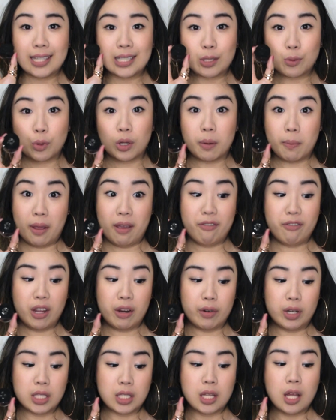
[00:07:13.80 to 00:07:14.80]
It's one of my
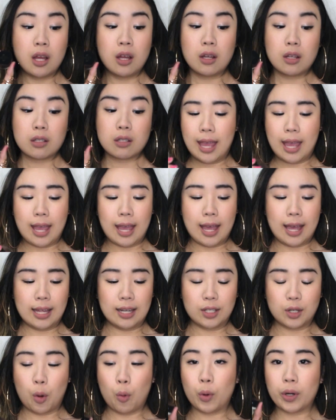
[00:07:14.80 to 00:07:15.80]
favorites.
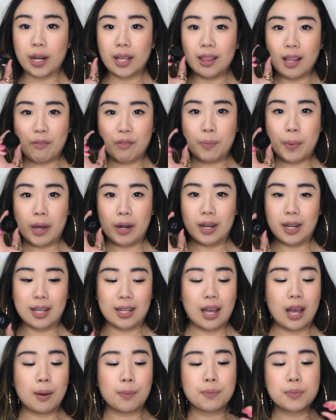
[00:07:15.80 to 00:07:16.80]
And what I love about it,
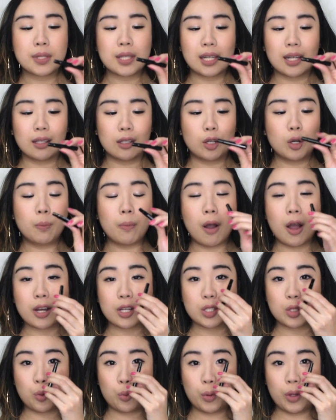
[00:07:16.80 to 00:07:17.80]
it comes in a little
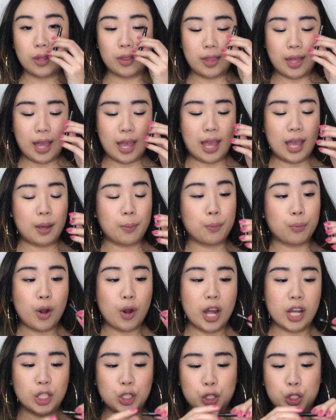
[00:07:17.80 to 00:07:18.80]
box with a
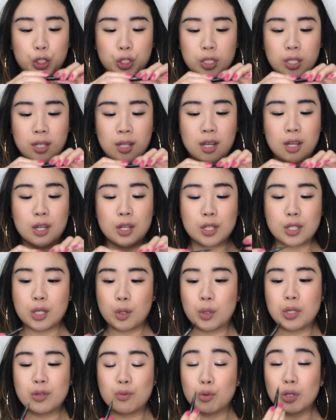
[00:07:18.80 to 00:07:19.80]
brush.
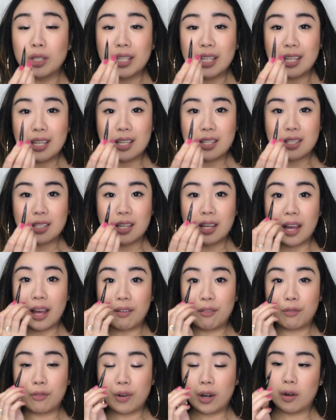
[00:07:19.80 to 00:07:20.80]
So it's really easy
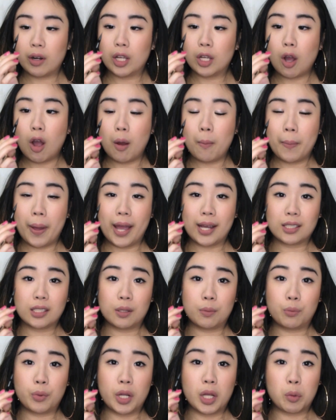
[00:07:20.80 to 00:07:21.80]
and very compact
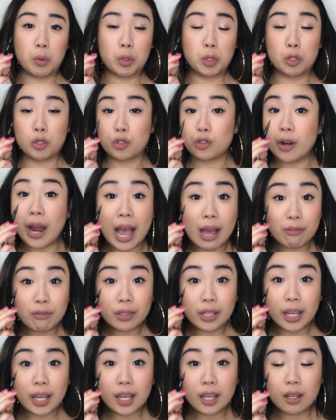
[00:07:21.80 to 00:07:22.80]
to bring when you're
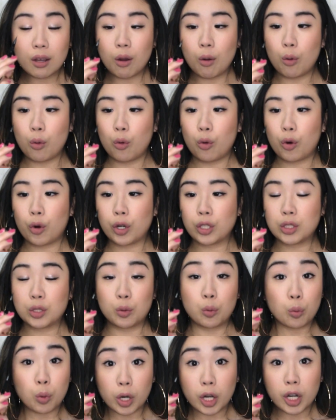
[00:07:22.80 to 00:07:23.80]
traveling or
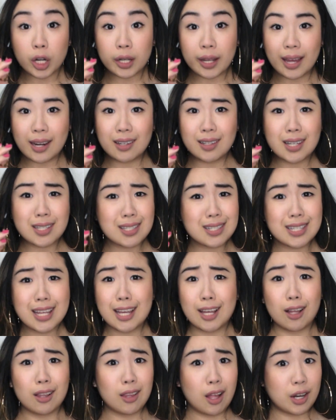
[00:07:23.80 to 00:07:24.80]
to work, and it doesn't
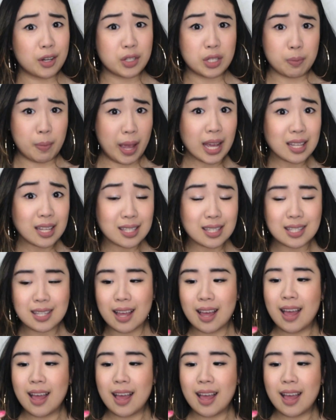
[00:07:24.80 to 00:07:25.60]
take a lot of space.